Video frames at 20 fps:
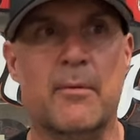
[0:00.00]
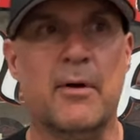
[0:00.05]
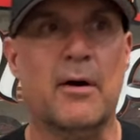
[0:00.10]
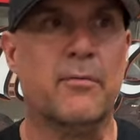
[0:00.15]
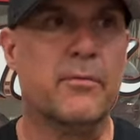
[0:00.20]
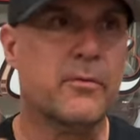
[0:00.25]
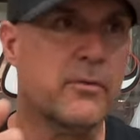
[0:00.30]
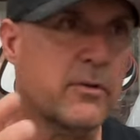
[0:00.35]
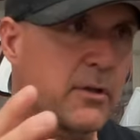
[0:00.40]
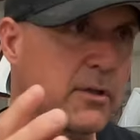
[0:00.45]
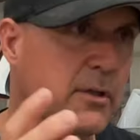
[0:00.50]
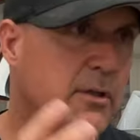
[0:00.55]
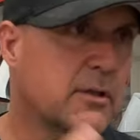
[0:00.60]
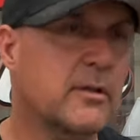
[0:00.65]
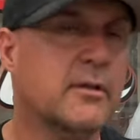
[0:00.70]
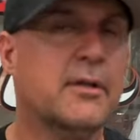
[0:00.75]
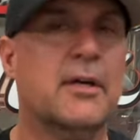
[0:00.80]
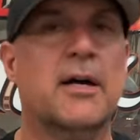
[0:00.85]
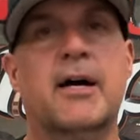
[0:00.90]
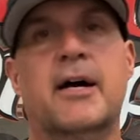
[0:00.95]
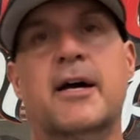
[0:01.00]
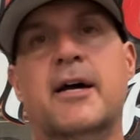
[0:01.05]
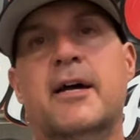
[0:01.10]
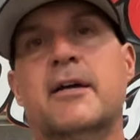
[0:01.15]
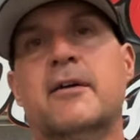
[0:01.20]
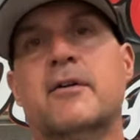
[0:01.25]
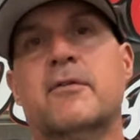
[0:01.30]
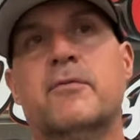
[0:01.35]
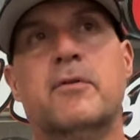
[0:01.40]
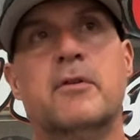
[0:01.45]
out for the little
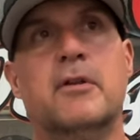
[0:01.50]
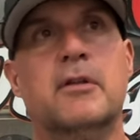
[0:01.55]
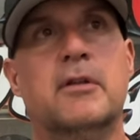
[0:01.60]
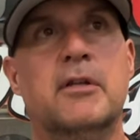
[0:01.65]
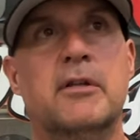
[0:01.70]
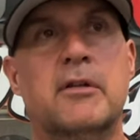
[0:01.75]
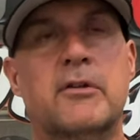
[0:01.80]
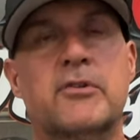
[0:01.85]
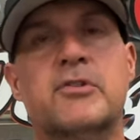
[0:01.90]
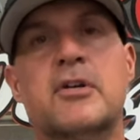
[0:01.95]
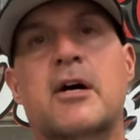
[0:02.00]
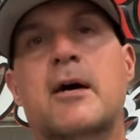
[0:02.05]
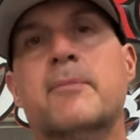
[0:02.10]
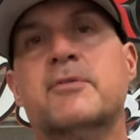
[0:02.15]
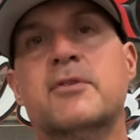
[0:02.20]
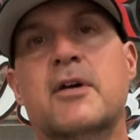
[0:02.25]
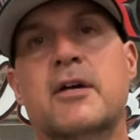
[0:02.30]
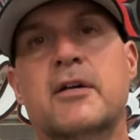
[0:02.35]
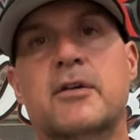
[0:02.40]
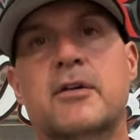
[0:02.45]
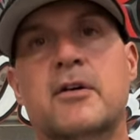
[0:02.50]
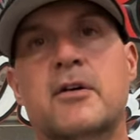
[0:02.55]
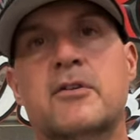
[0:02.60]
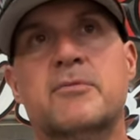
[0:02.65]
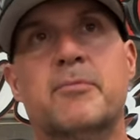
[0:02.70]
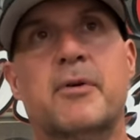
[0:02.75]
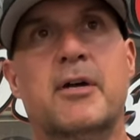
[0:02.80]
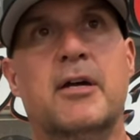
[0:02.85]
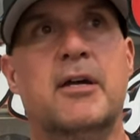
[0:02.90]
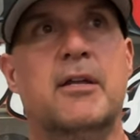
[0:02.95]
guy, for the little shops like us,
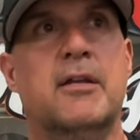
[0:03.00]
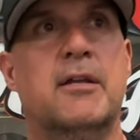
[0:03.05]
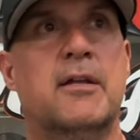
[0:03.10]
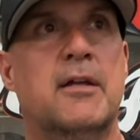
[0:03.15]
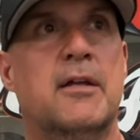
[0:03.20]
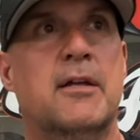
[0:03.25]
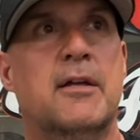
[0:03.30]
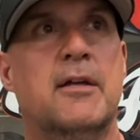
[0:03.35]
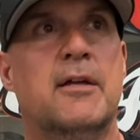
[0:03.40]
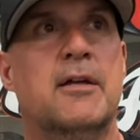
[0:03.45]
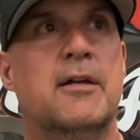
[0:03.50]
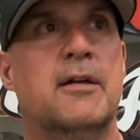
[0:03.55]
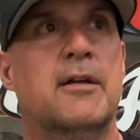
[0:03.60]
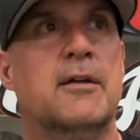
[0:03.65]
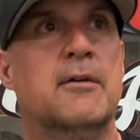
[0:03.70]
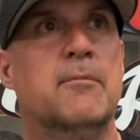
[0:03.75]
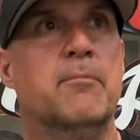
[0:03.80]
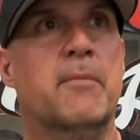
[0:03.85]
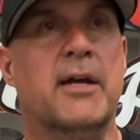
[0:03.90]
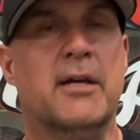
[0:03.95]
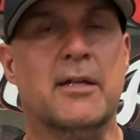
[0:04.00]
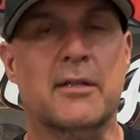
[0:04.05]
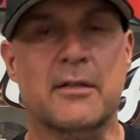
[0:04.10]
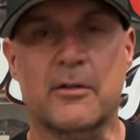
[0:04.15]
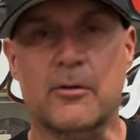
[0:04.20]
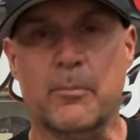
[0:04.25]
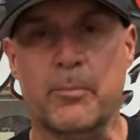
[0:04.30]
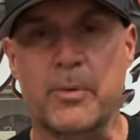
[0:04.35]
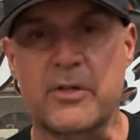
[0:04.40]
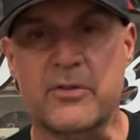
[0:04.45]
man, making
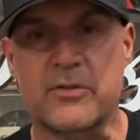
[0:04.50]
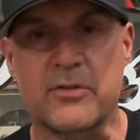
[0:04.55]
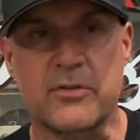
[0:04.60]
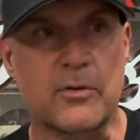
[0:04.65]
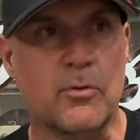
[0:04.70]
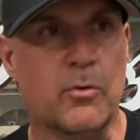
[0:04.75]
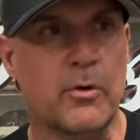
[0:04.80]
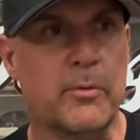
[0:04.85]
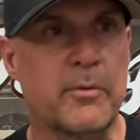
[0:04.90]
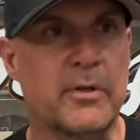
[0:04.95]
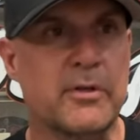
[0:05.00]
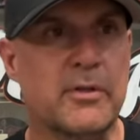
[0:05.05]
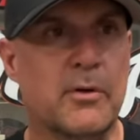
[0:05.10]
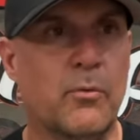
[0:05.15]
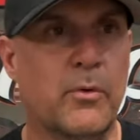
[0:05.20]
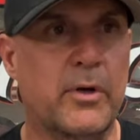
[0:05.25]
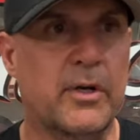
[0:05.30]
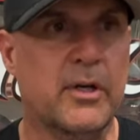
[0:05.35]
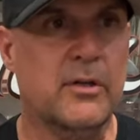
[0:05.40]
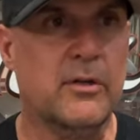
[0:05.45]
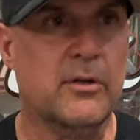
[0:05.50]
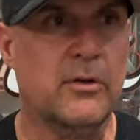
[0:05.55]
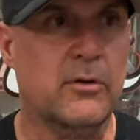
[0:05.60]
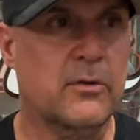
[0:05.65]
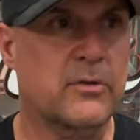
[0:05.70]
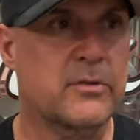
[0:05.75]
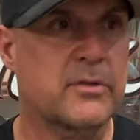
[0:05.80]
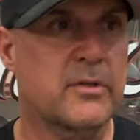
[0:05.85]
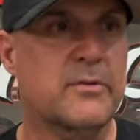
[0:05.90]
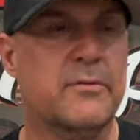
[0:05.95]
little pieces of equipment that we can
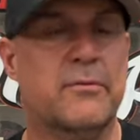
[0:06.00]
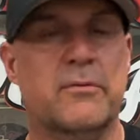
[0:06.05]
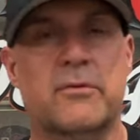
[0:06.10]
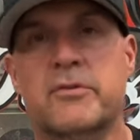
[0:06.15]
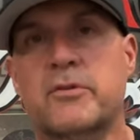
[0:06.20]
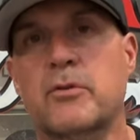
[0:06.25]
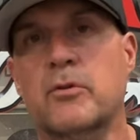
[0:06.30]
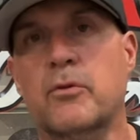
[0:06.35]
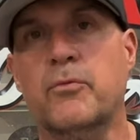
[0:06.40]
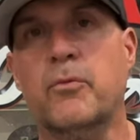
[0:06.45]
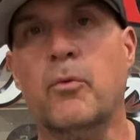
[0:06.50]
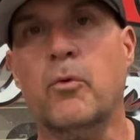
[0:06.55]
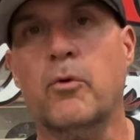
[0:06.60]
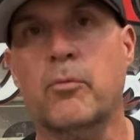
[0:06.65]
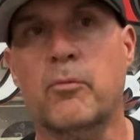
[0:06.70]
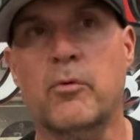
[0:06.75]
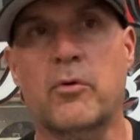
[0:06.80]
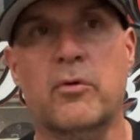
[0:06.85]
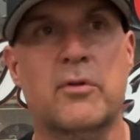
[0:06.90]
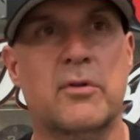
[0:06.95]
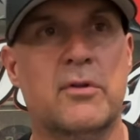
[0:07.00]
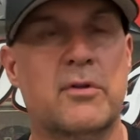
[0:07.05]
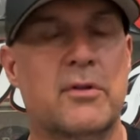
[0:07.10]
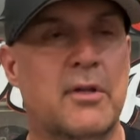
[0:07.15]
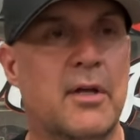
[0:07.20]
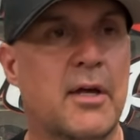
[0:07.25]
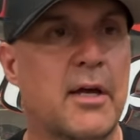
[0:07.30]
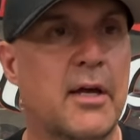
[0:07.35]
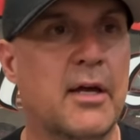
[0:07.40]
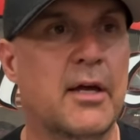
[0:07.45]
use that's still affordable.
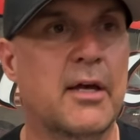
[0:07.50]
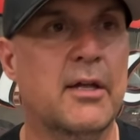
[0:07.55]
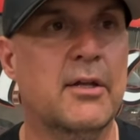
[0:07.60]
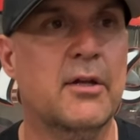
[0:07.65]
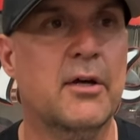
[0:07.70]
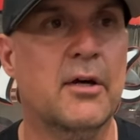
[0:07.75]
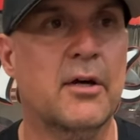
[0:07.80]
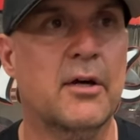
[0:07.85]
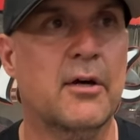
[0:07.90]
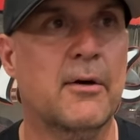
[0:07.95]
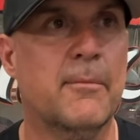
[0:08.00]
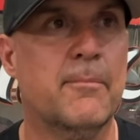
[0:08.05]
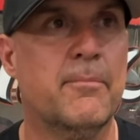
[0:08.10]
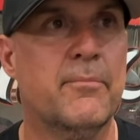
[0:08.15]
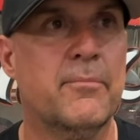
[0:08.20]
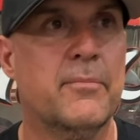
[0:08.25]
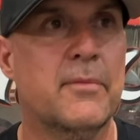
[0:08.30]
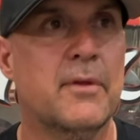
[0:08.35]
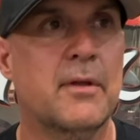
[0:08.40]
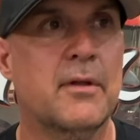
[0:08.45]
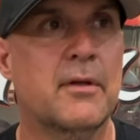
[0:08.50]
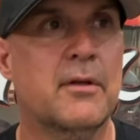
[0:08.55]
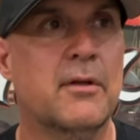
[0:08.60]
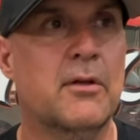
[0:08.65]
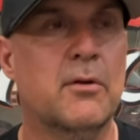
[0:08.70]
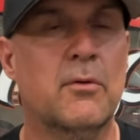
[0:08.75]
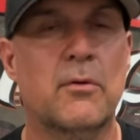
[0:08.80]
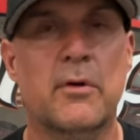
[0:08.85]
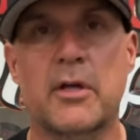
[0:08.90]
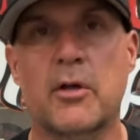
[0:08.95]
And,
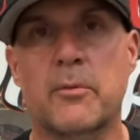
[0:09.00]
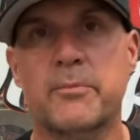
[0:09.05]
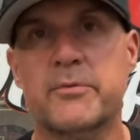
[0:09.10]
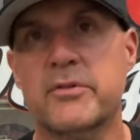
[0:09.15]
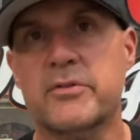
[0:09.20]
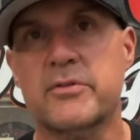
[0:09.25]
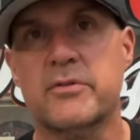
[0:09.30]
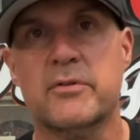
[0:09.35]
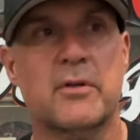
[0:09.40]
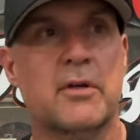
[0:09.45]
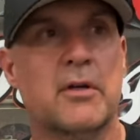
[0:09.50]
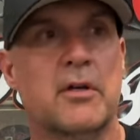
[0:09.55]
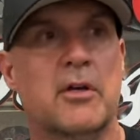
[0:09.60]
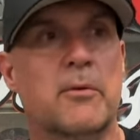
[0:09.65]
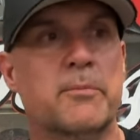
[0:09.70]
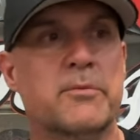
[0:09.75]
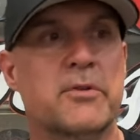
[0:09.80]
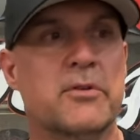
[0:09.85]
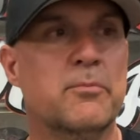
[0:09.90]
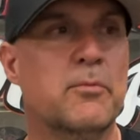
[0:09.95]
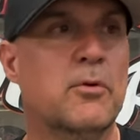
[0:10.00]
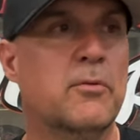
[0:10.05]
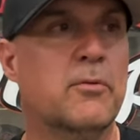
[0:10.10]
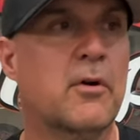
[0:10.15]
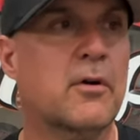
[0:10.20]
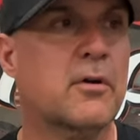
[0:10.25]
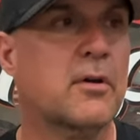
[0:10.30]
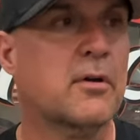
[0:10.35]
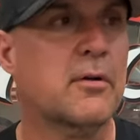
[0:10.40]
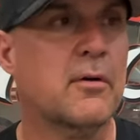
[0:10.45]
you know, helps us move
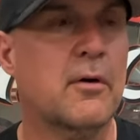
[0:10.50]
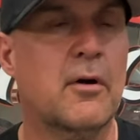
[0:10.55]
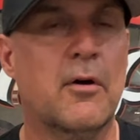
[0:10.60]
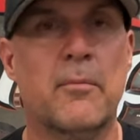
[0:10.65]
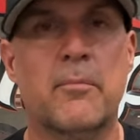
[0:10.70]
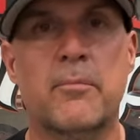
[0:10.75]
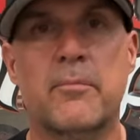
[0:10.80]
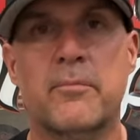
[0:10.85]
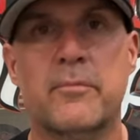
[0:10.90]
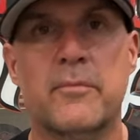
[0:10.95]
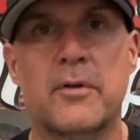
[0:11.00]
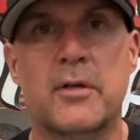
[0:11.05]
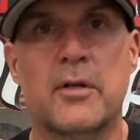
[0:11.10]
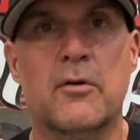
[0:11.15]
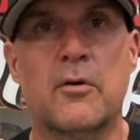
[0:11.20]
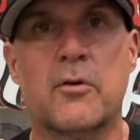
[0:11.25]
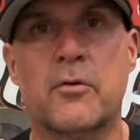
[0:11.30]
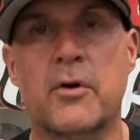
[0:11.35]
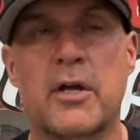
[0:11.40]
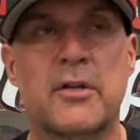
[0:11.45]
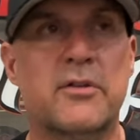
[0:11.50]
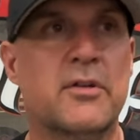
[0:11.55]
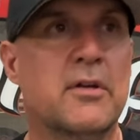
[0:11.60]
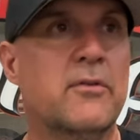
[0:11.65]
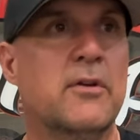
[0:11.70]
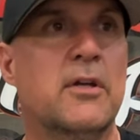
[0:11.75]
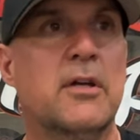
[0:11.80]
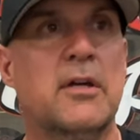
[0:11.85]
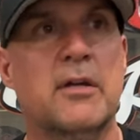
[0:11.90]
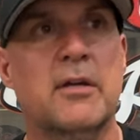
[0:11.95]
our you know,
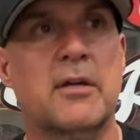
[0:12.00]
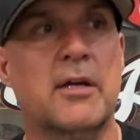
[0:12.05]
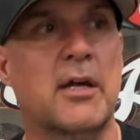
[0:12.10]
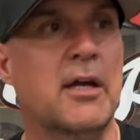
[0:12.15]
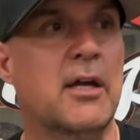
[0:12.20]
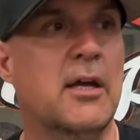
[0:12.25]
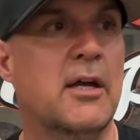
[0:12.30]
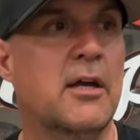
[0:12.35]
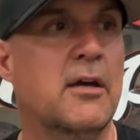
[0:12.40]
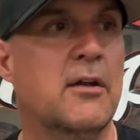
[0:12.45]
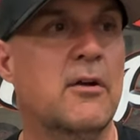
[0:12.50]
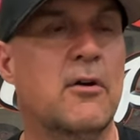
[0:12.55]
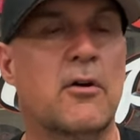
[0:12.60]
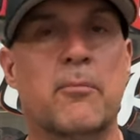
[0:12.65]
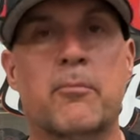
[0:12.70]
creativity and our